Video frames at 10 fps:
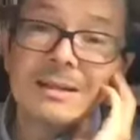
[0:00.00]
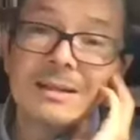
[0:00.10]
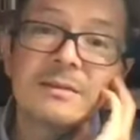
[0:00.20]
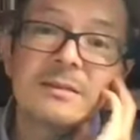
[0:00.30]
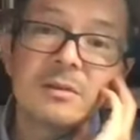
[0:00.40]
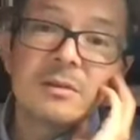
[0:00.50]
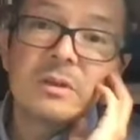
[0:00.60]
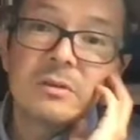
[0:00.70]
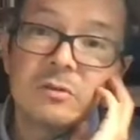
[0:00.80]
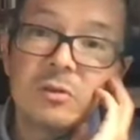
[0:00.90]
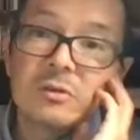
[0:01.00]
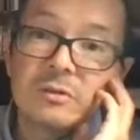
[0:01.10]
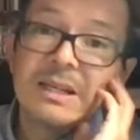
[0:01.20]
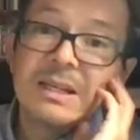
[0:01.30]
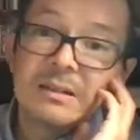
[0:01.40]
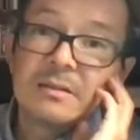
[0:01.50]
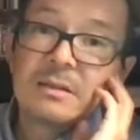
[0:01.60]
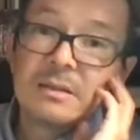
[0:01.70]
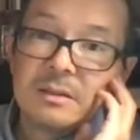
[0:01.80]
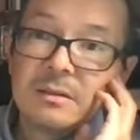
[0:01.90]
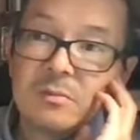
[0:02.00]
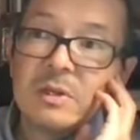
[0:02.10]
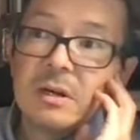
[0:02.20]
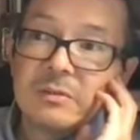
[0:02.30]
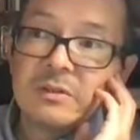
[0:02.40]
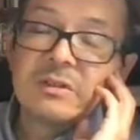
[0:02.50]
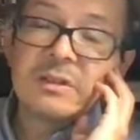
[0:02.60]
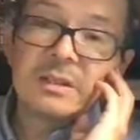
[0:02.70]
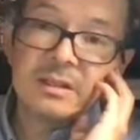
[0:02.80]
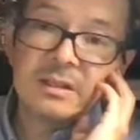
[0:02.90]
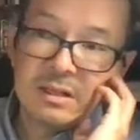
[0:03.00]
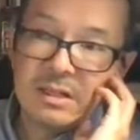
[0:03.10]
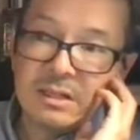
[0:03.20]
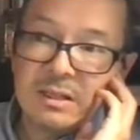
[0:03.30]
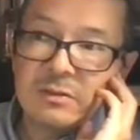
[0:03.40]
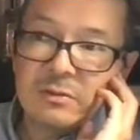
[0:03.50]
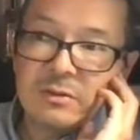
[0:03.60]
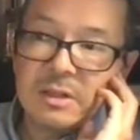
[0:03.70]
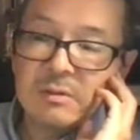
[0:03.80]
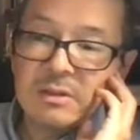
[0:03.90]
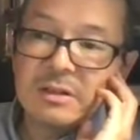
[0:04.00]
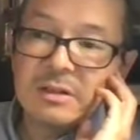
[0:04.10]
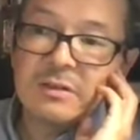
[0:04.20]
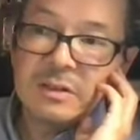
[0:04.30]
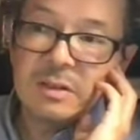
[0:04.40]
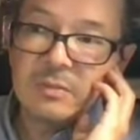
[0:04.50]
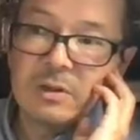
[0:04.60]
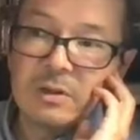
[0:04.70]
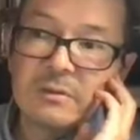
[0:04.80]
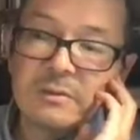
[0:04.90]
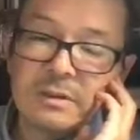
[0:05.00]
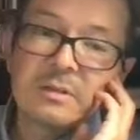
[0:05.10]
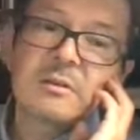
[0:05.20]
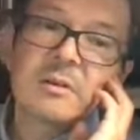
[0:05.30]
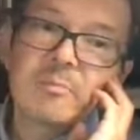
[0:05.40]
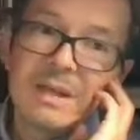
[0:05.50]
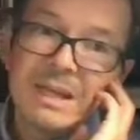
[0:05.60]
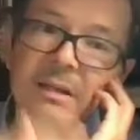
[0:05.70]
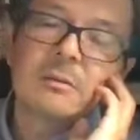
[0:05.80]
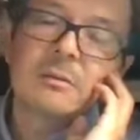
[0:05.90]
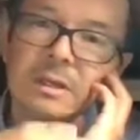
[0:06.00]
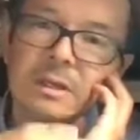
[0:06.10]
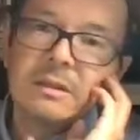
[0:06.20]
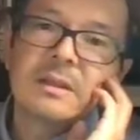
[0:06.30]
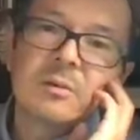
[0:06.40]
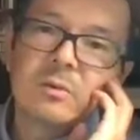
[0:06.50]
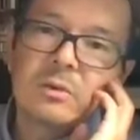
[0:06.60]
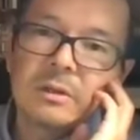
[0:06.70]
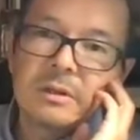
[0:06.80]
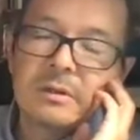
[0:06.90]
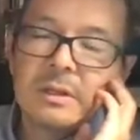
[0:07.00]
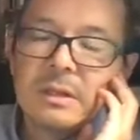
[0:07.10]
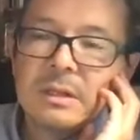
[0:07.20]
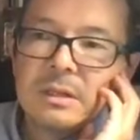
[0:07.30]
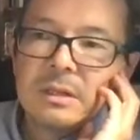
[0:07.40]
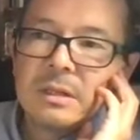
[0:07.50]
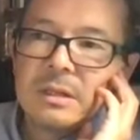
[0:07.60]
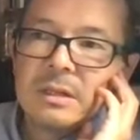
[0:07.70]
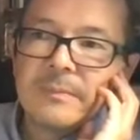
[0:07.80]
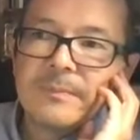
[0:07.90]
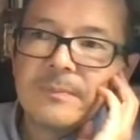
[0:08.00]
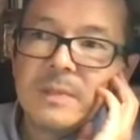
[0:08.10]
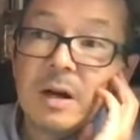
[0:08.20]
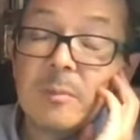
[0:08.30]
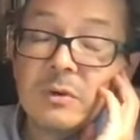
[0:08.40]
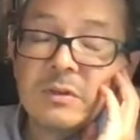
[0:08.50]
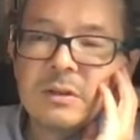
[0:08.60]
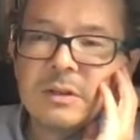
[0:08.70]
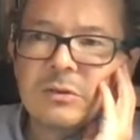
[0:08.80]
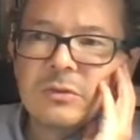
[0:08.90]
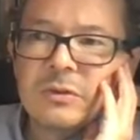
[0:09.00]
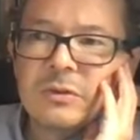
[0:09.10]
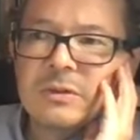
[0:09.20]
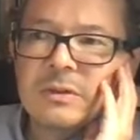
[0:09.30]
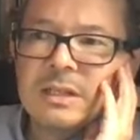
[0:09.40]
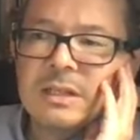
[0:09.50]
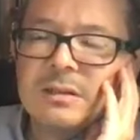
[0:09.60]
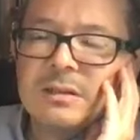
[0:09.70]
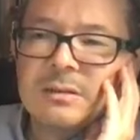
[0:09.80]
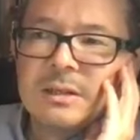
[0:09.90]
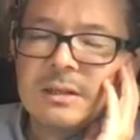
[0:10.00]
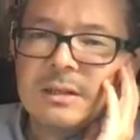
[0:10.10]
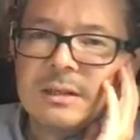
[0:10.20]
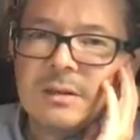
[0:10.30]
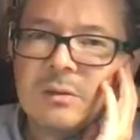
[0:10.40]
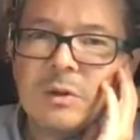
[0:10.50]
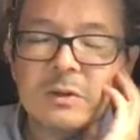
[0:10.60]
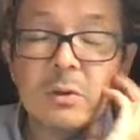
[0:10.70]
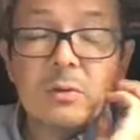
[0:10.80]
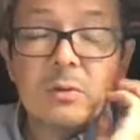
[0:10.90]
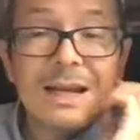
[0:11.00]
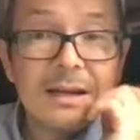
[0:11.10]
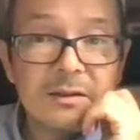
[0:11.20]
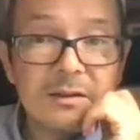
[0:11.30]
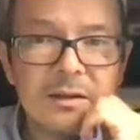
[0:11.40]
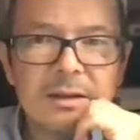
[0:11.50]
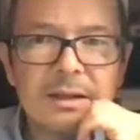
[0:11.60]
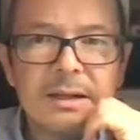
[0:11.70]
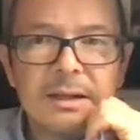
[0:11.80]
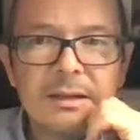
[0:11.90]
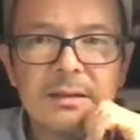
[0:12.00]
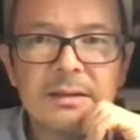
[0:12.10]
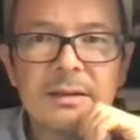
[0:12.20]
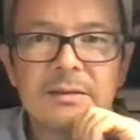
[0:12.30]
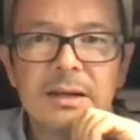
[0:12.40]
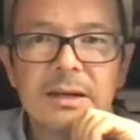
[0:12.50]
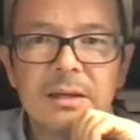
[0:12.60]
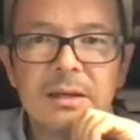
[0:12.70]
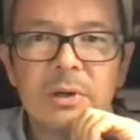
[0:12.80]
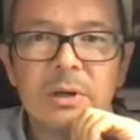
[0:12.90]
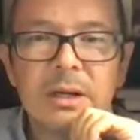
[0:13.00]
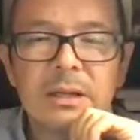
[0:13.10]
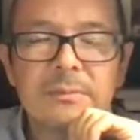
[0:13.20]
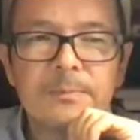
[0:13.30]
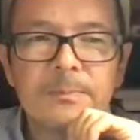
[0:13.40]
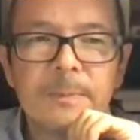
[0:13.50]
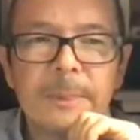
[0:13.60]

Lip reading: artists that weren't talked about when I was studying art history, they were kind of skipped over. And I'm going back and looking at their work. And I'm also interested in what's called outsider art, and that's art by